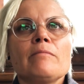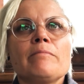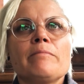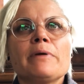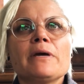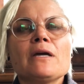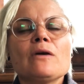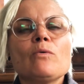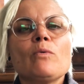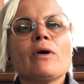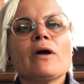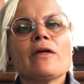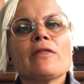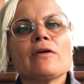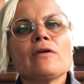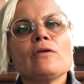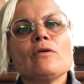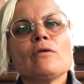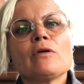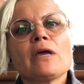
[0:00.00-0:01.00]
Be aware
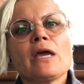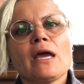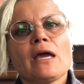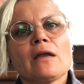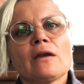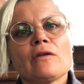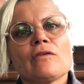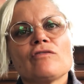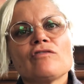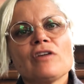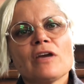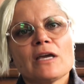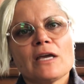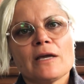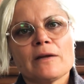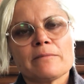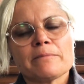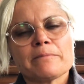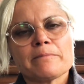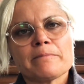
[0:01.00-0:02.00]
that you can check
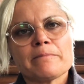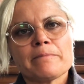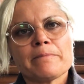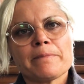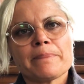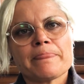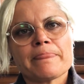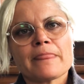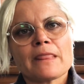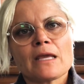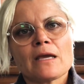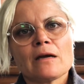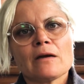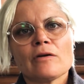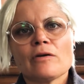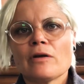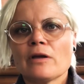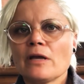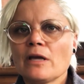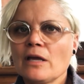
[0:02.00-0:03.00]
in.
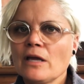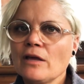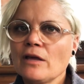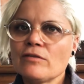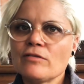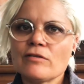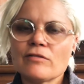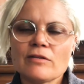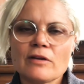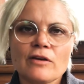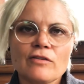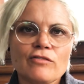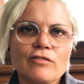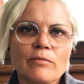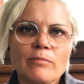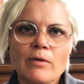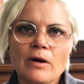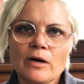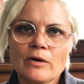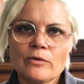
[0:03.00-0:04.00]
Is this energy
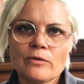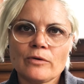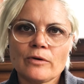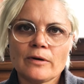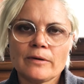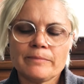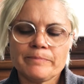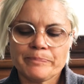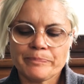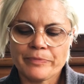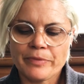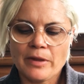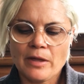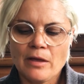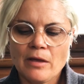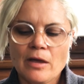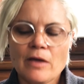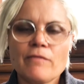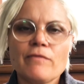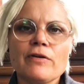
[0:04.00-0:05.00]
mine or not?
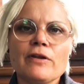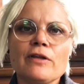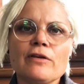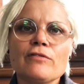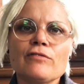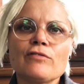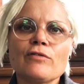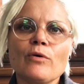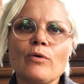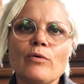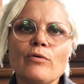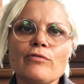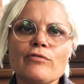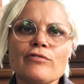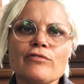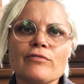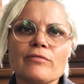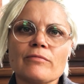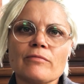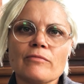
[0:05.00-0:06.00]
If it is
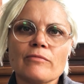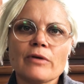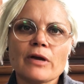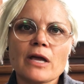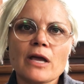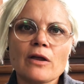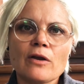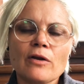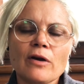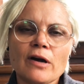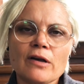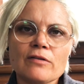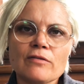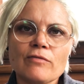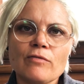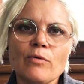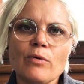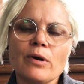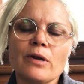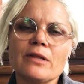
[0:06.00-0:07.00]
yours, recognize it
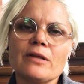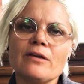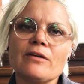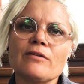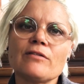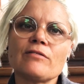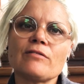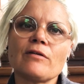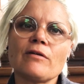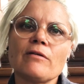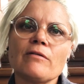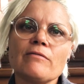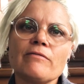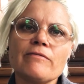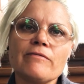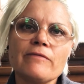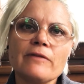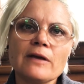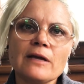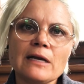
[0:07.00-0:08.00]
for what it is.
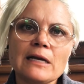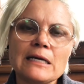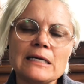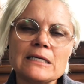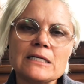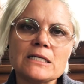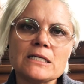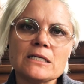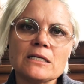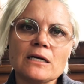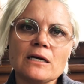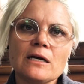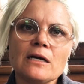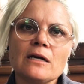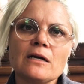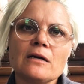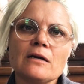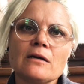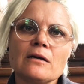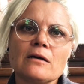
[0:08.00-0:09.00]
Feel it.
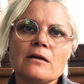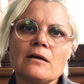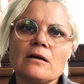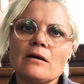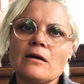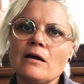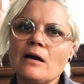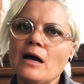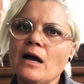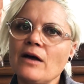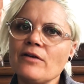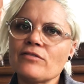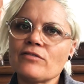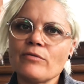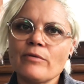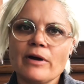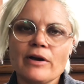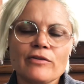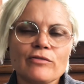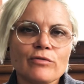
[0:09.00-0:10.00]
Ask
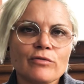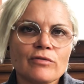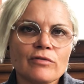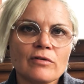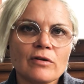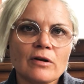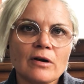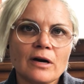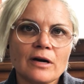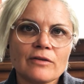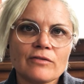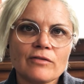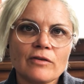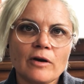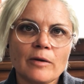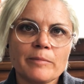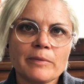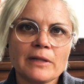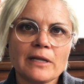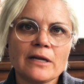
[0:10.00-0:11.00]
your angels and your guides to
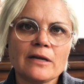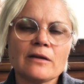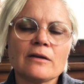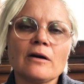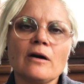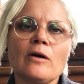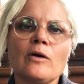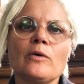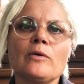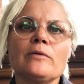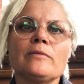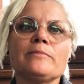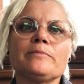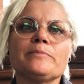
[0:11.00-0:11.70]
help you let it go.